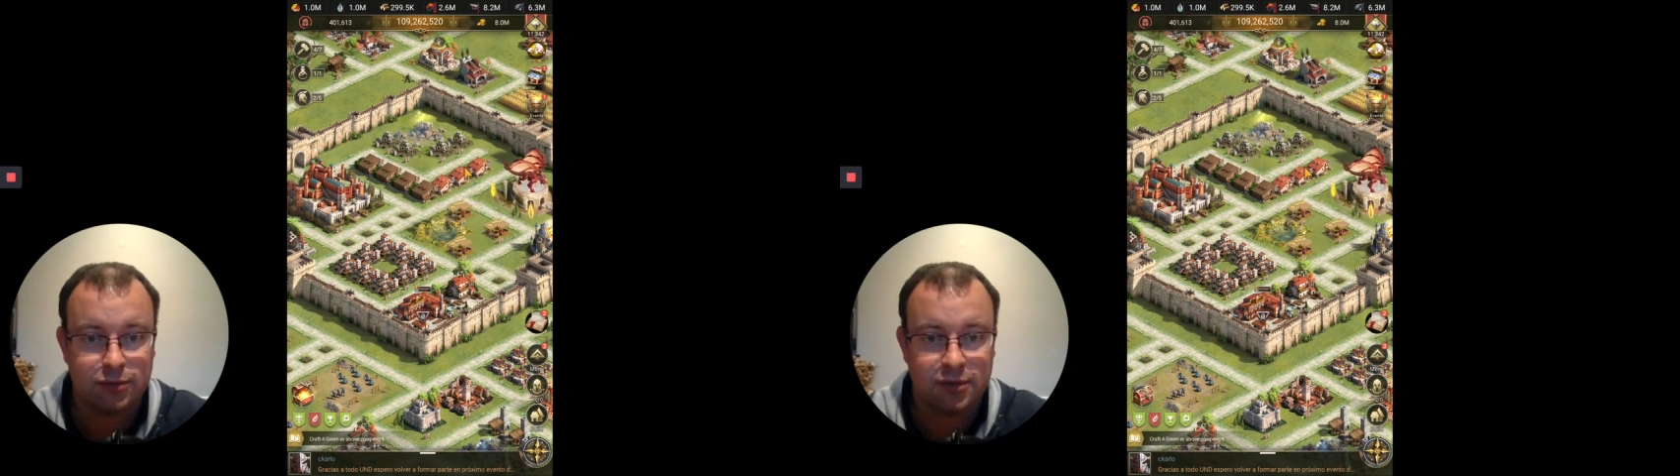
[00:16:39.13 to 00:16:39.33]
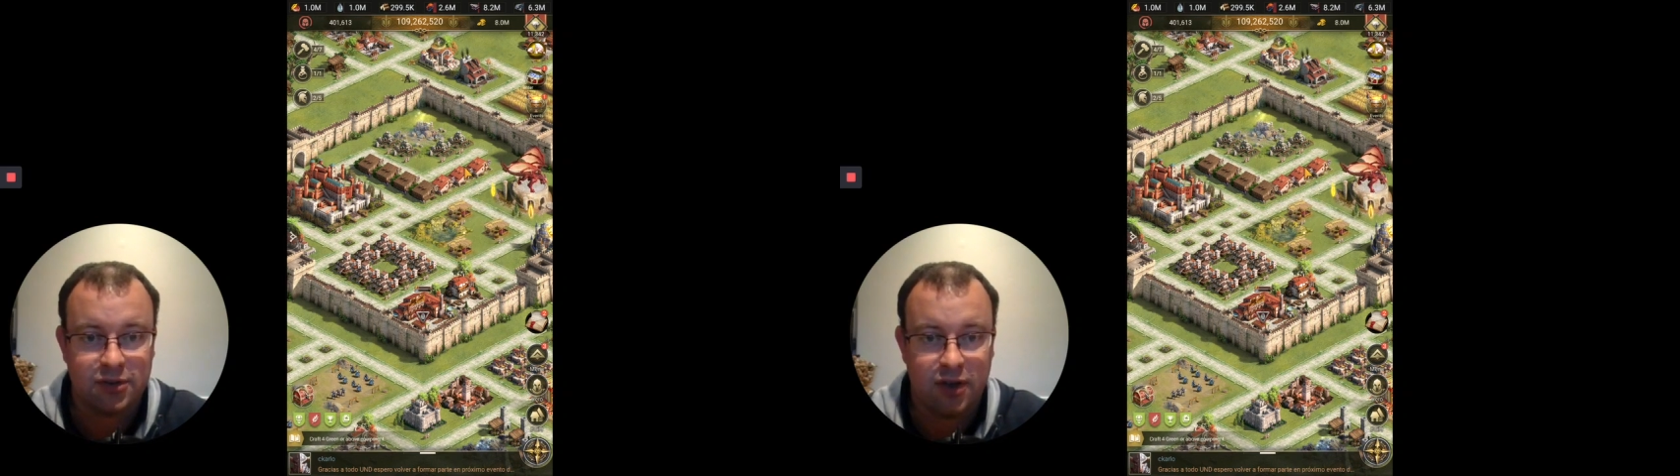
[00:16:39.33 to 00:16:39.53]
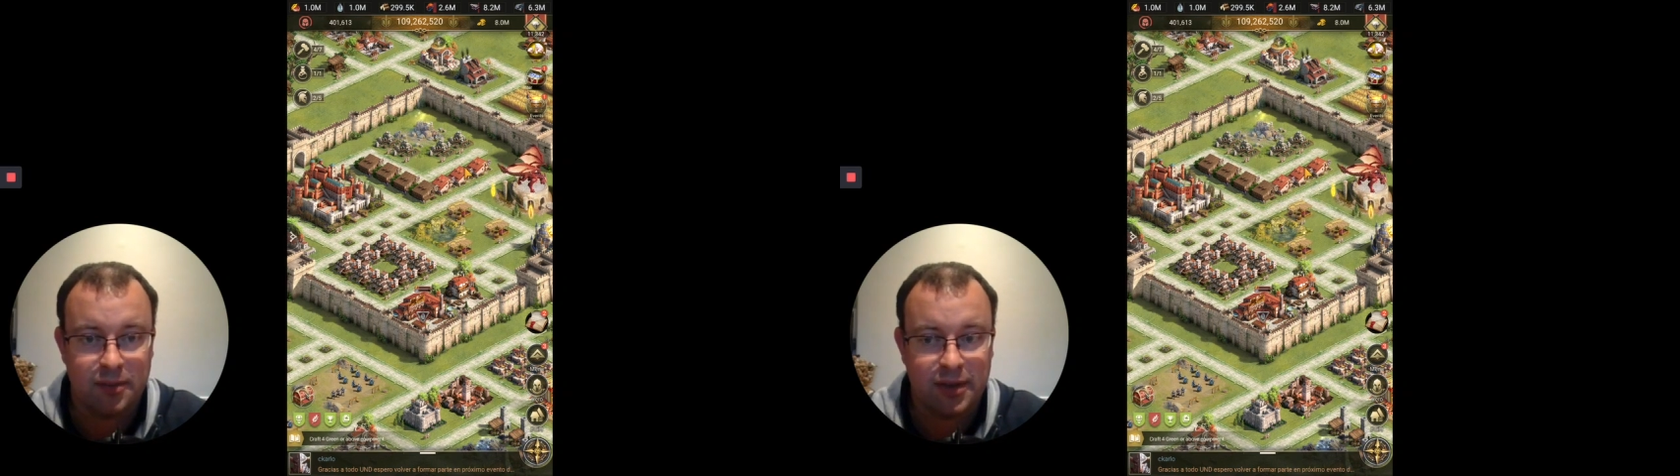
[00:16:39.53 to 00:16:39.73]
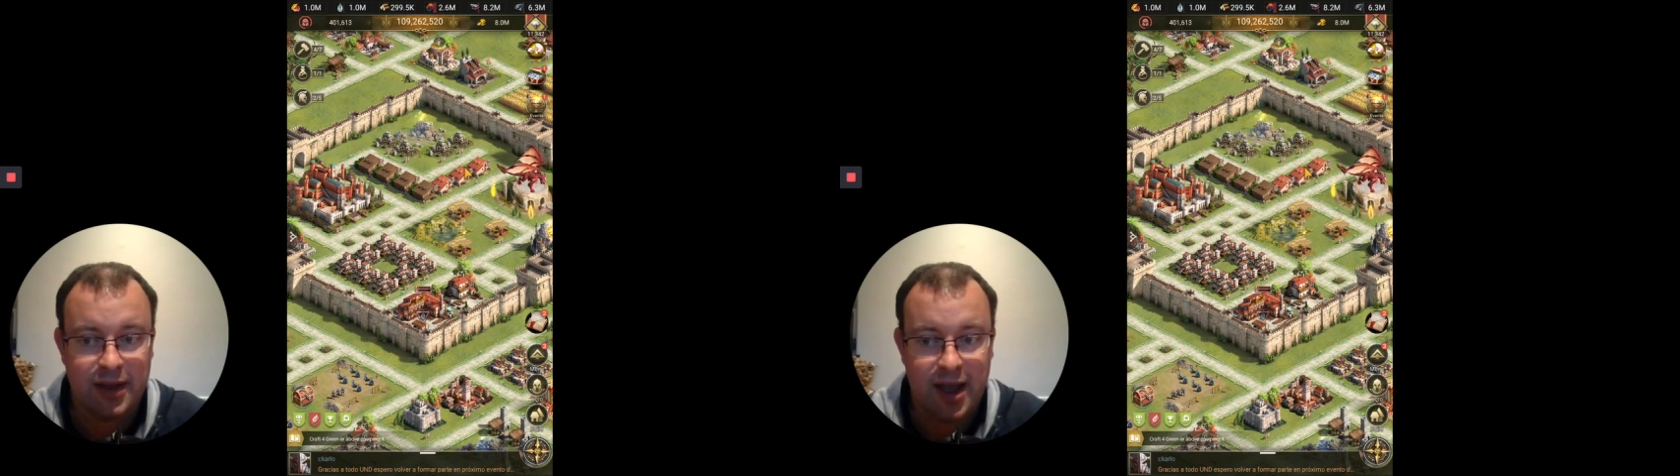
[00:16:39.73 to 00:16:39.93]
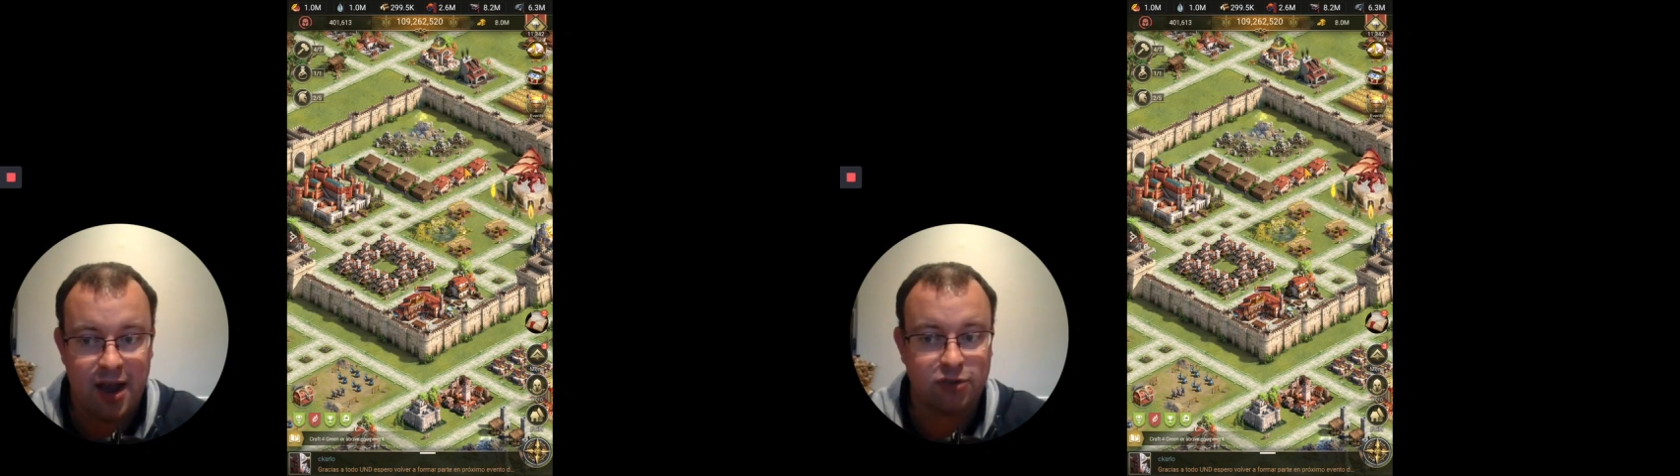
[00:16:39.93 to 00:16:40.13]
time in their
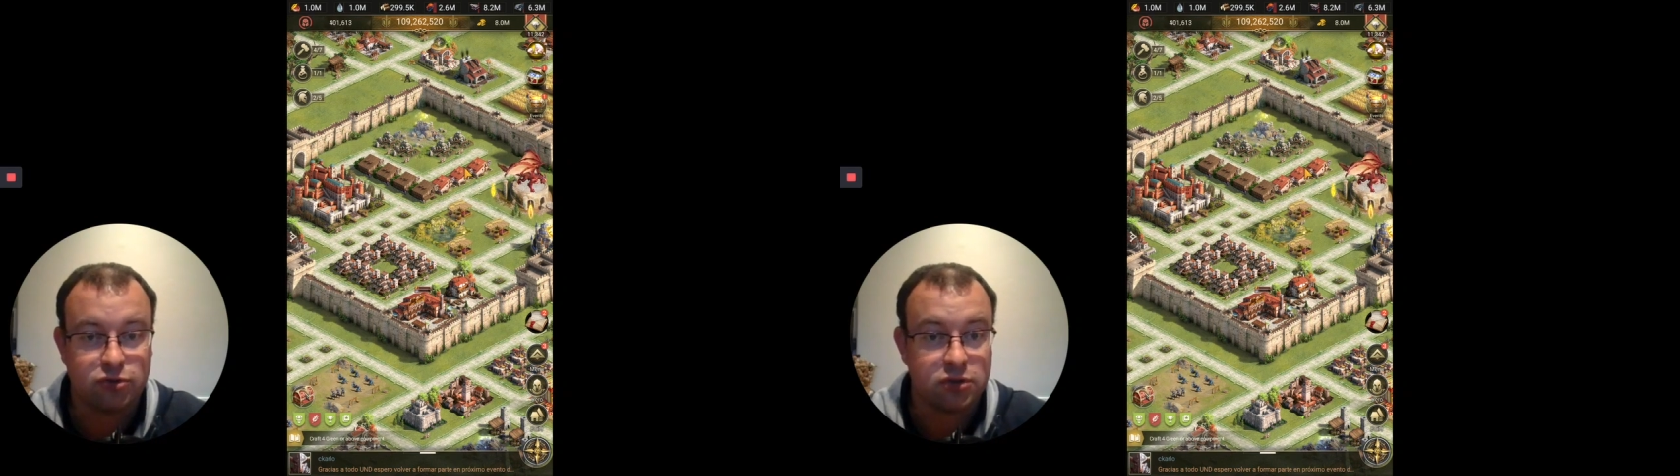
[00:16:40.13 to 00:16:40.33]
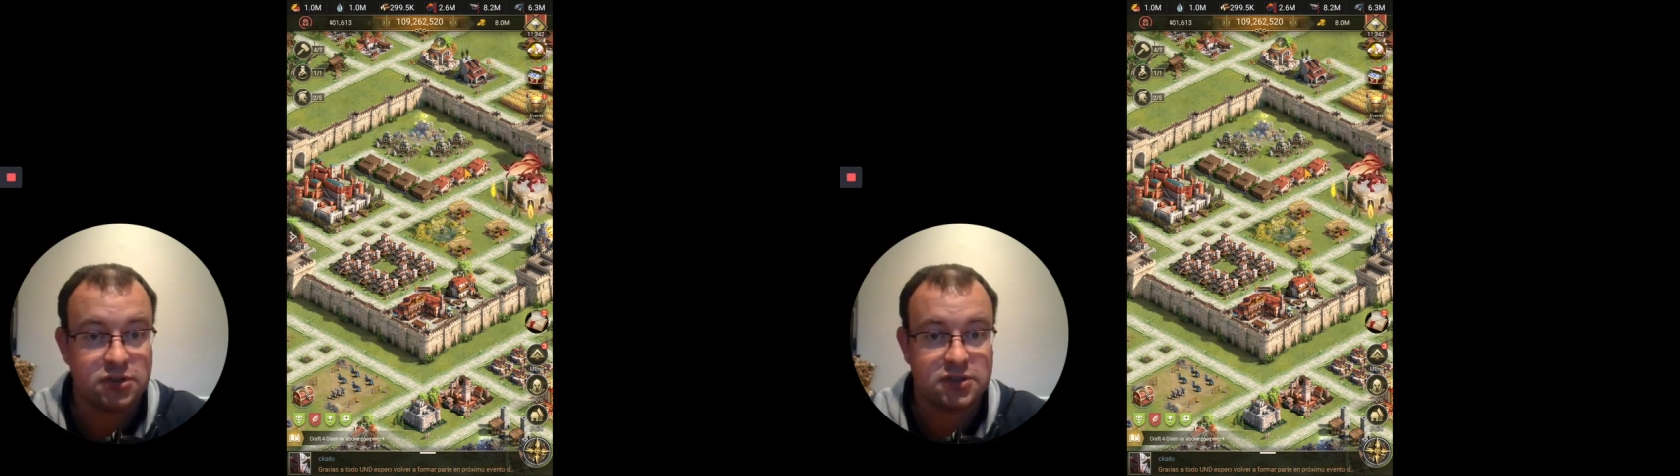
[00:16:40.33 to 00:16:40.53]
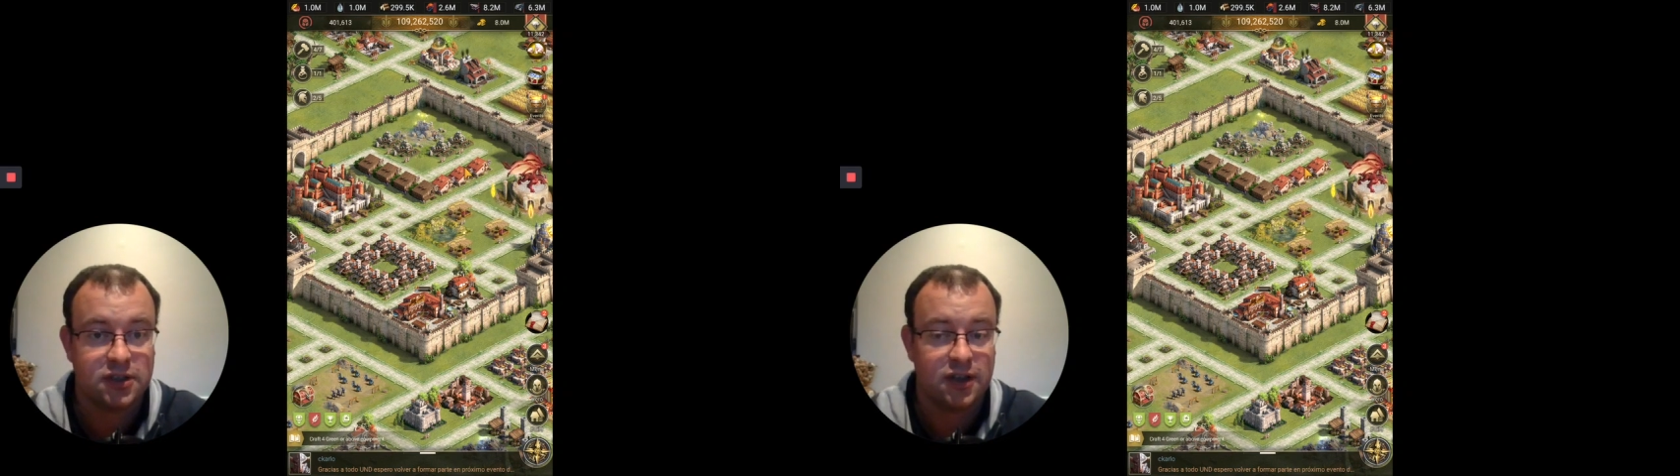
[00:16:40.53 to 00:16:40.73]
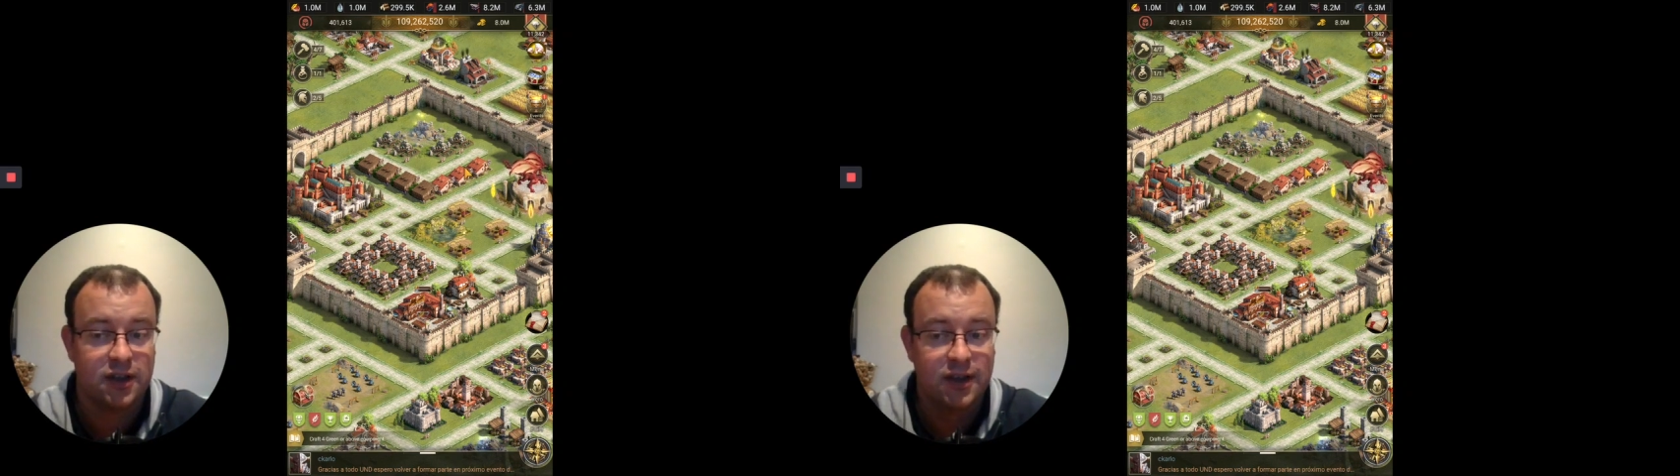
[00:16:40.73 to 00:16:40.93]
hundreds to